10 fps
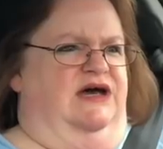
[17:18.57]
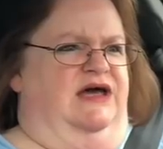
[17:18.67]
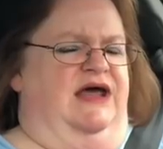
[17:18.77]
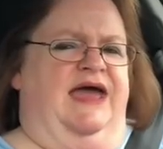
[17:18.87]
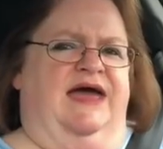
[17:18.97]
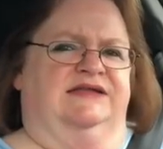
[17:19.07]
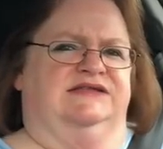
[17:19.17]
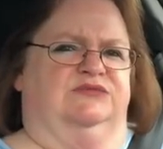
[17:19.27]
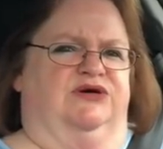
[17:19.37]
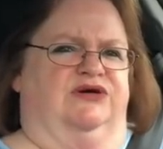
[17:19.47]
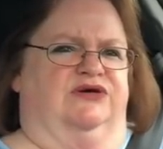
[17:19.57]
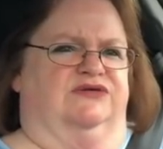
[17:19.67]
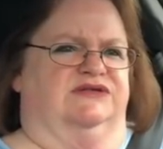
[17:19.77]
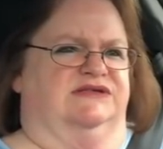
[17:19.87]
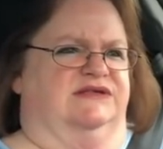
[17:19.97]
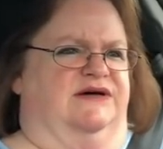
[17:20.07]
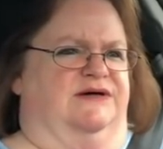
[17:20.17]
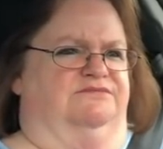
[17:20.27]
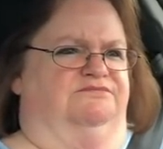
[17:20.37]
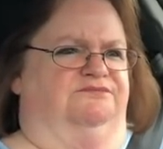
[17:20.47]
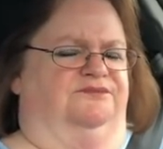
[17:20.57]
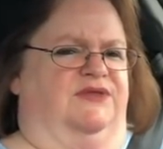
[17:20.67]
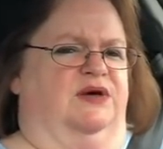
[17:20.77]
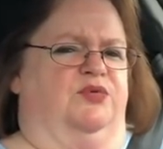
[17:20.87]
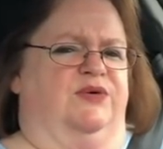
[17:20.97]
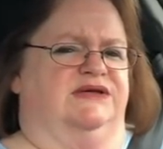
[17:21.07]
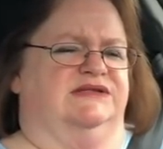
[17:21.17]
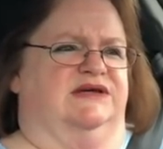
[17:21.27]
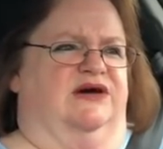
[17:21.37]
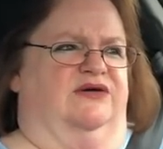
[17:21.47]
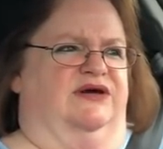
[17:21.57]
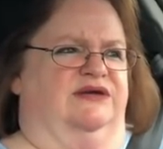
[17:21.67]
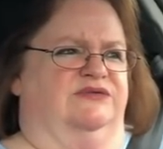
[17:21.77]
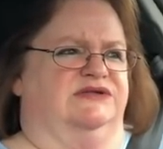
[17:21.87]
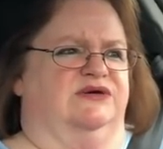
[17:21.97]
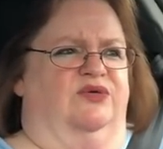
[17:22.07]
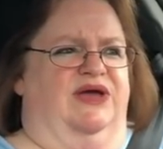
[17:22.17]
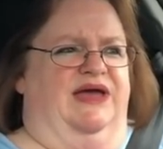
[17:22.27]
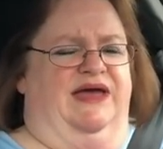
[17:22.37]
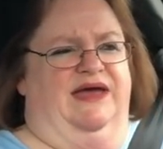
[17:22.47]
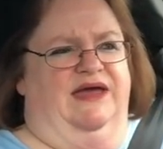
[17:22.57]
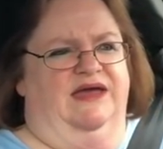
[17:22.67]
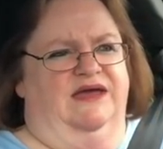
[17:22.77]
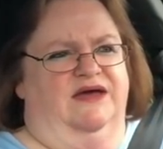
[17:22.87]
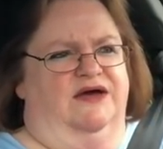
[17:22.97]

And I had some of hers a couple weeks ago, and it was okay.